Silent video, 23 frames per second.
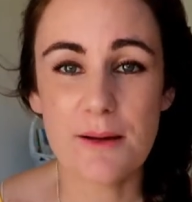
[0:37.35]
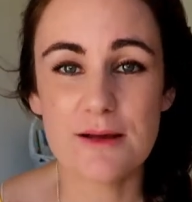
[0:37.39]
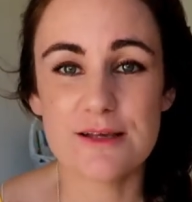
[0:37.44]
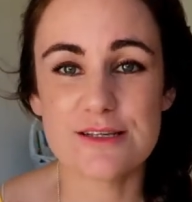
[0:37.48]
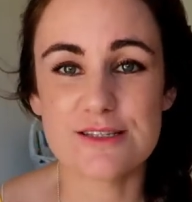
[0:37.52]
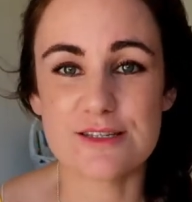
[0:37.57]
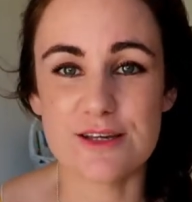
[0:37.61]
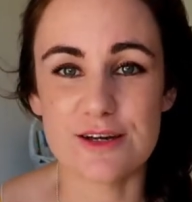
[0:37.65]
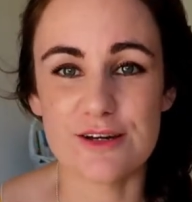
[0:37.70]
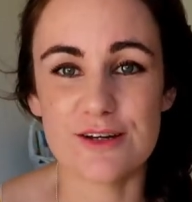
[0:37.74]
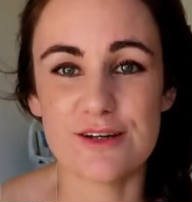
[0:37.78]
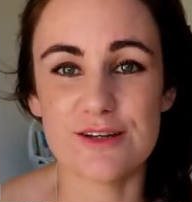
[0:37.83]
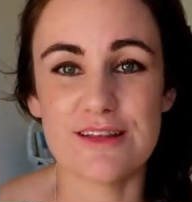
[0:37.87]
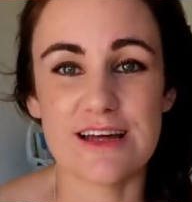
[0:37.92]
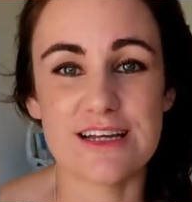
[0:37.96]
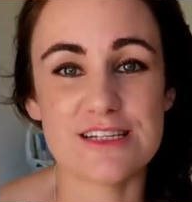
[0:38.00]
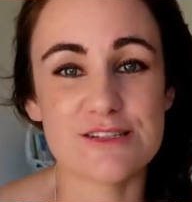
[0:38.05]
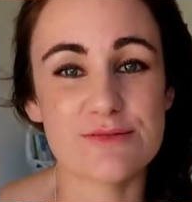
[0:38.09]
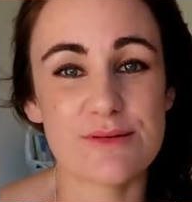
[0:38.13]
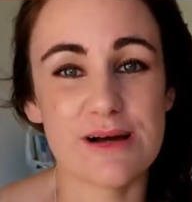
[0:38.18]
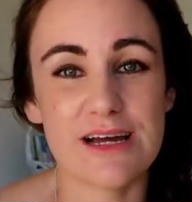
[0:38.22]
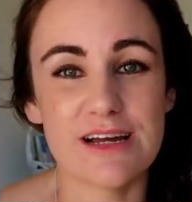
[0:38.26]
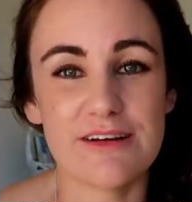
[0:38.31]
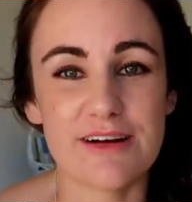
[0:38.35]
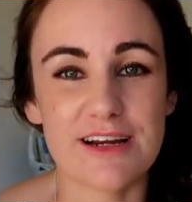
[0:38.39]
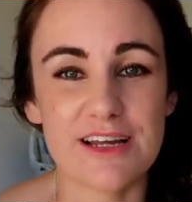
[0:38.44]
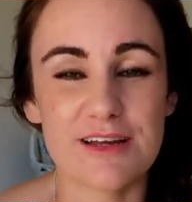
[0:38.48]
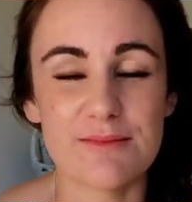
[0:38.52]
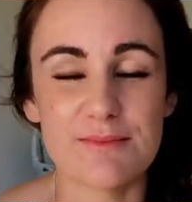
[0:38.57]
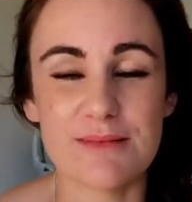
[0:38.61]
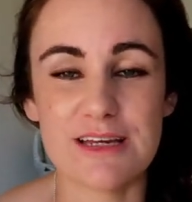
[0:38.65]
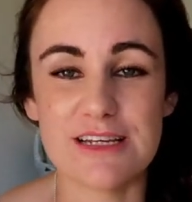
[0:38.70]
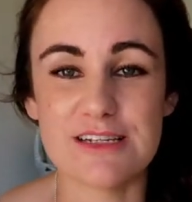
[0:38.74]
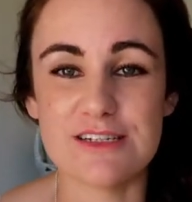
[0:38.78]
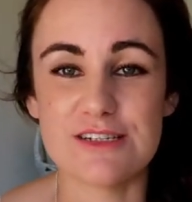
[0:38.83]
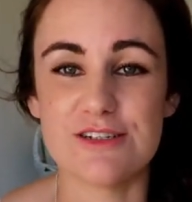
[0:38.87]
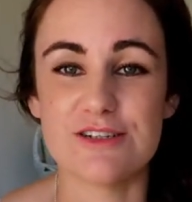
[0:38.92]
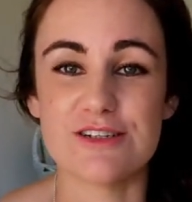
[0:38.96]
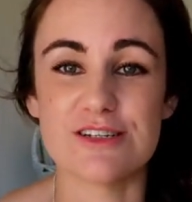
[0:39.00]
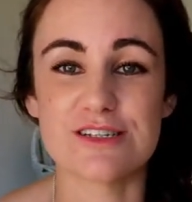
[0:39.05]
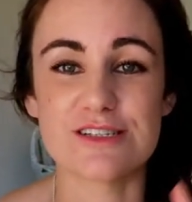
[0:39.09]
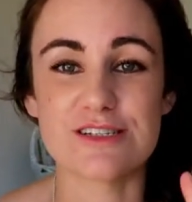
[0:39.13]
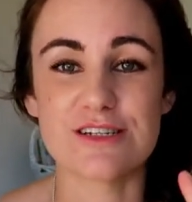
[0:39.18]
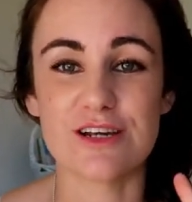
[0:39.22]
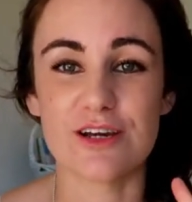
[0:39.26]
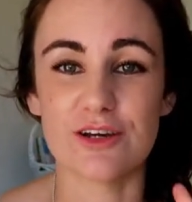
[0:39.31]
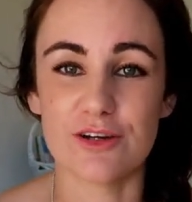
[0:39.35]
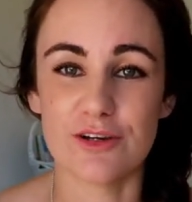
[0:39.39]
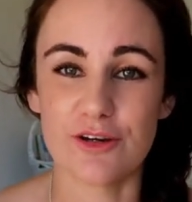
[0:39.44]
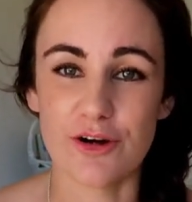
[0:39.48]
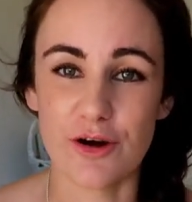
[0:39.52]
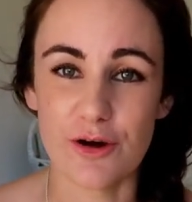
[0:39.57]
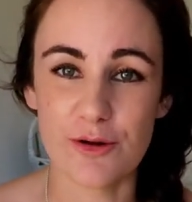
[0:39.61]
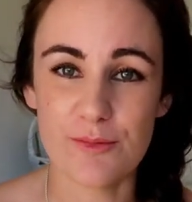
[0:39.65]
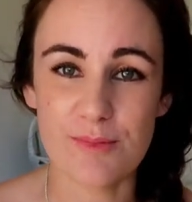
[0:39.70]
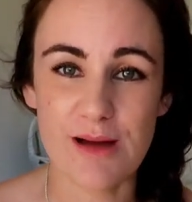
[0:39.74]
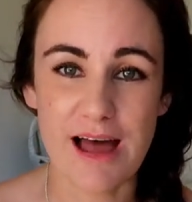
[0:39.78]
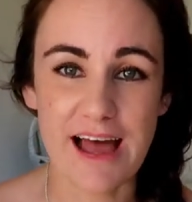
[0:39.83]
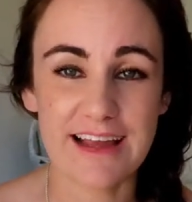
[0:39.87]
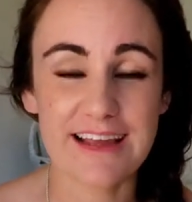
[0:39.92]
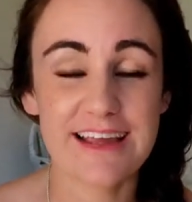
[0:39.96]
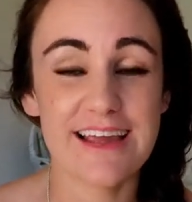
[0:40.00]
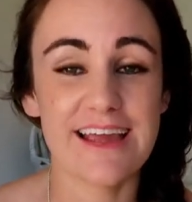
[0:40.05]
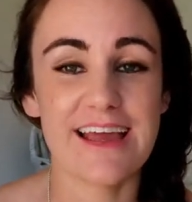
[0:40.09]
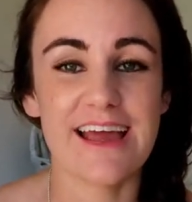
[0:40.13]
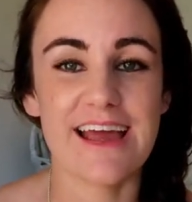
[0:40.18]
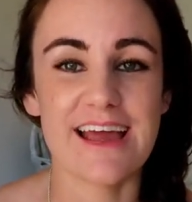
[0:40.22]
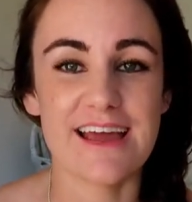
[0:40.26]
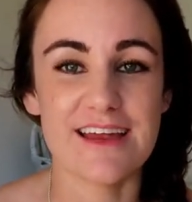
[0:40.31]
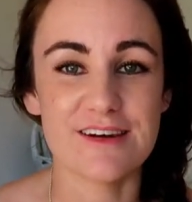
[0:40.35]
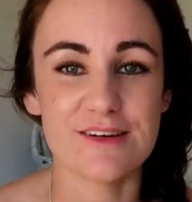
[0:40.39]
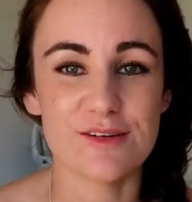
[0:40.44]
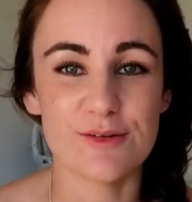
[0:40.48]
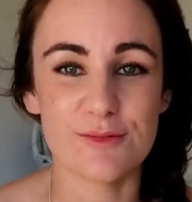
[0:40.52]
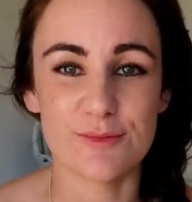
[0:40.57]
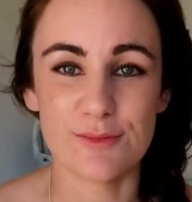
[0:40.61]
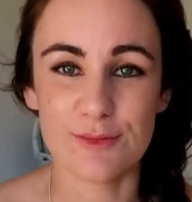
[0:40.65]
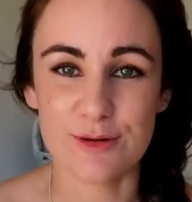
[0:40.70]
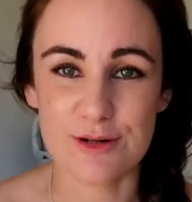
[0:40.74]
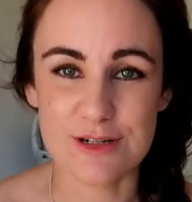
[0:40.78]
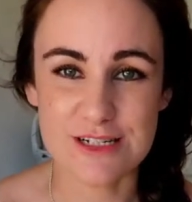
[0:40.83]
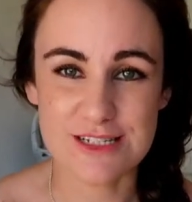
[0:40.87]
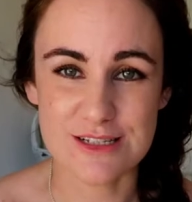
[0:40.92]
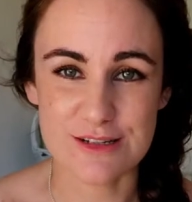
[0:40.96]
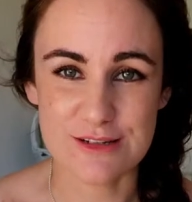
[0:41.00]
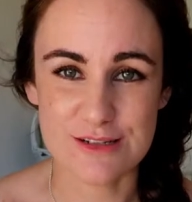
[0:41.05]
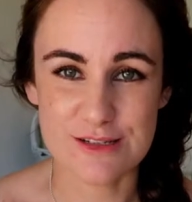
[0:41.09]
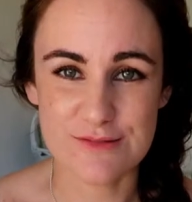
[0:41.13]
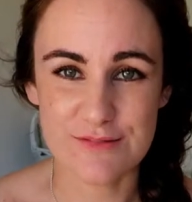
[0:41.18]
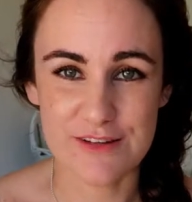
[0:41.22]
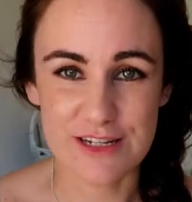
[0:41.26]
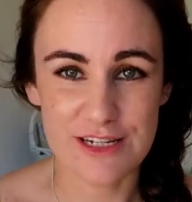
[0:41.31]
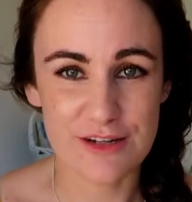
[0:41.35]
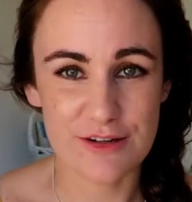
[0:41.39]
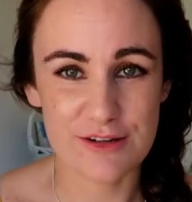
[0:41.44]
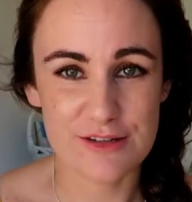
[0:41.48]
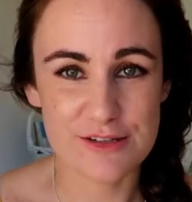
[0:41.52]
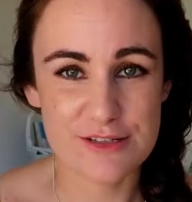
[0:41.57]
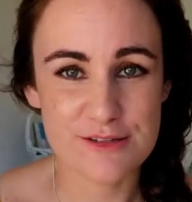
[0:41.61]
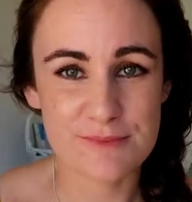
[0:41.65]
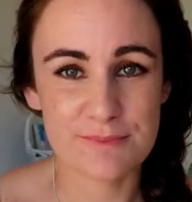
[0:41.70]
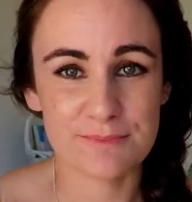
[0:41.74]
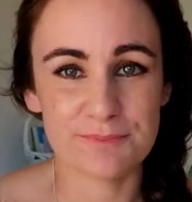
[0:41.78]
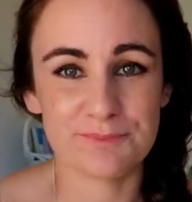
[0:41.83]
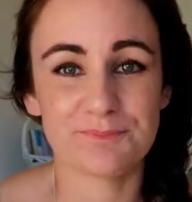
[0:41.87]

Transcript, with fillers: So that's why I recommend you just go back and watch those videos.